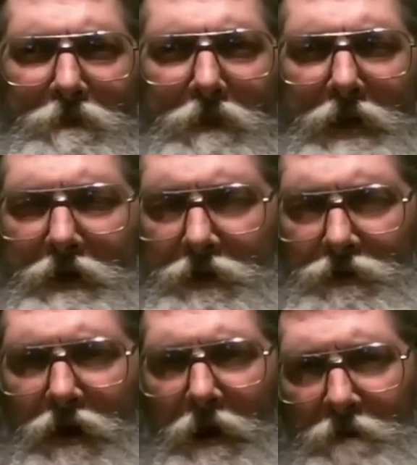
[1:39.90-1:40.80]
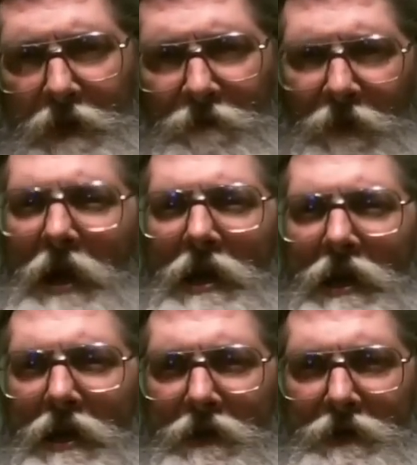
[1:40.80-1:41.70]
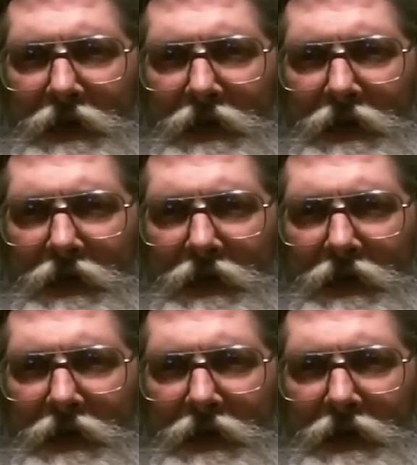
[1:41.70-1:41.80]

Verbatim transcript: But it struck me funny the other